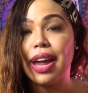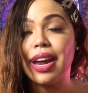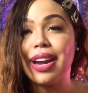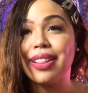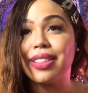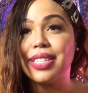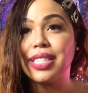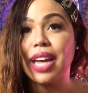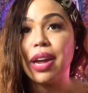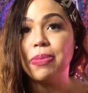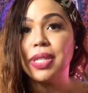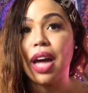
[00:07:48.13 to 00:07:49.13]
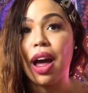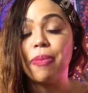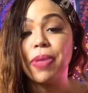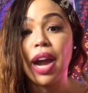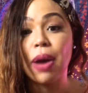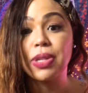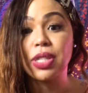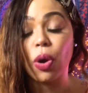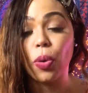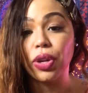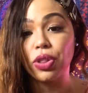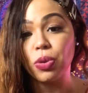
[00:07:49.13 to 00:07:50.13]
And at the same time that I was
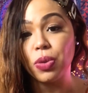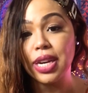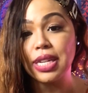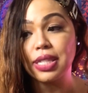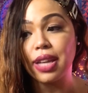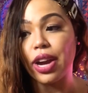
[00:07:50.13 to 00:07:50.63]
going through this,